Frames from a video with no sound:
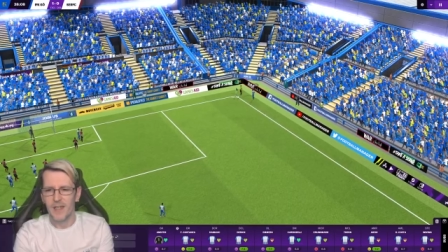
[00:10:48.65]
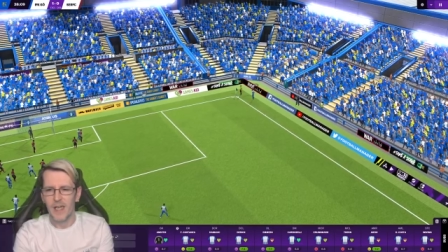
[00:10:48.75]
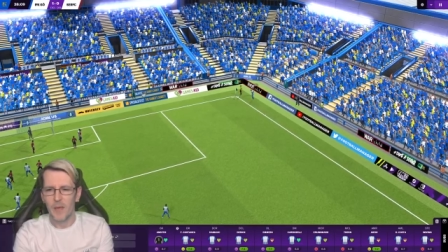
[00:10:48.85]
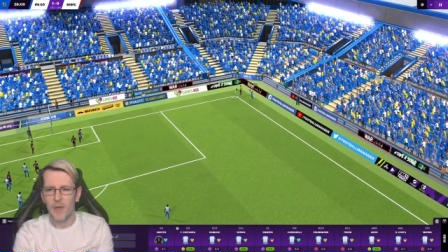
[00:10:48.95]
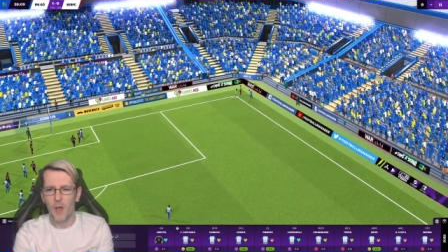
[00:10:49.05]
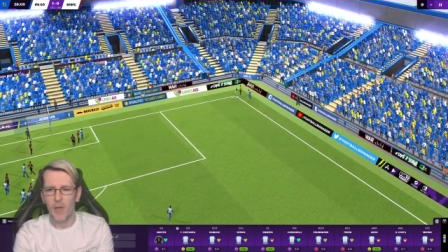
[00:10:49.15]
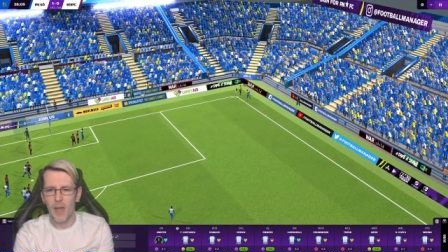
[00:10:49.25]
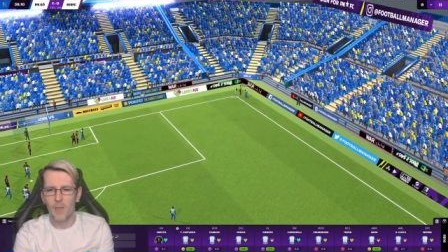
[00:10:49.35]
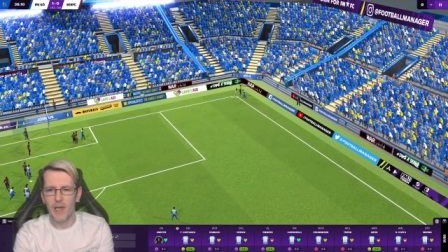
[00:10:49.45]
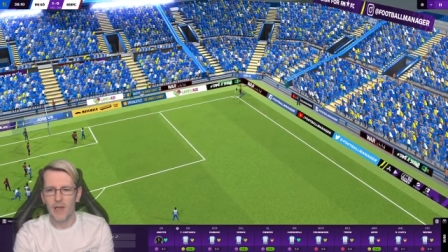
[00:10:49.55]
Here we go.
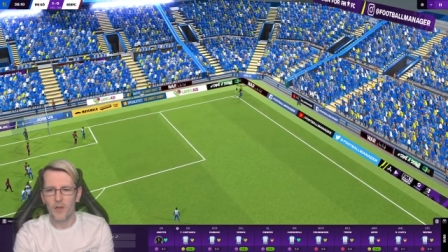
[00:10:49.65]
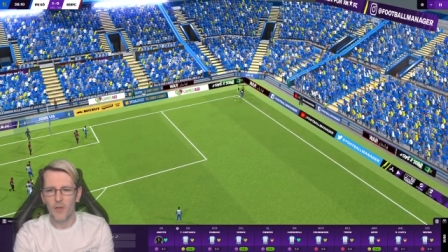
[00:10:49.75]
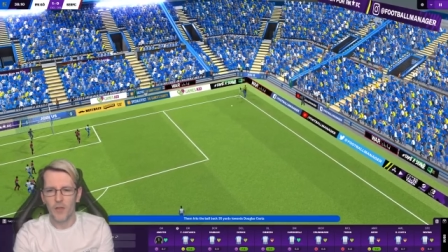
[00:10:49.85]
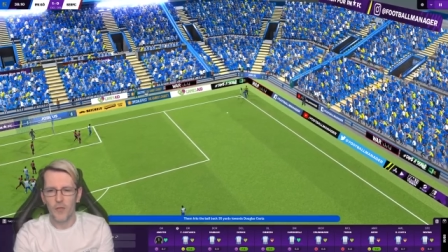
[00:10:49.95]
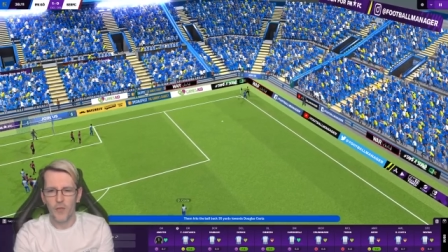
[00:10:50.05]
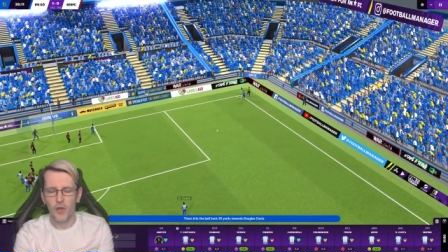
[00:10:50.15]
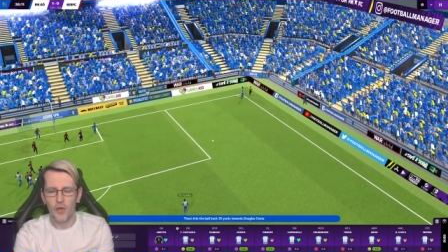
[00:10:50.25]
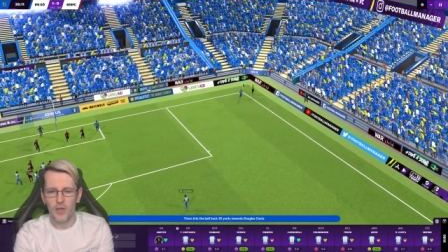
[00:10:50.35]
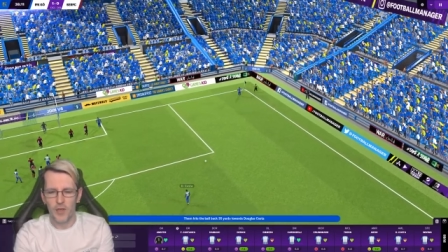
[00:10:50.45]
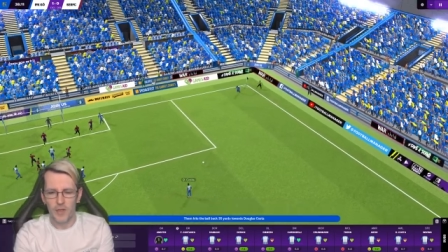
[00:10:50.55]
Can we get another third?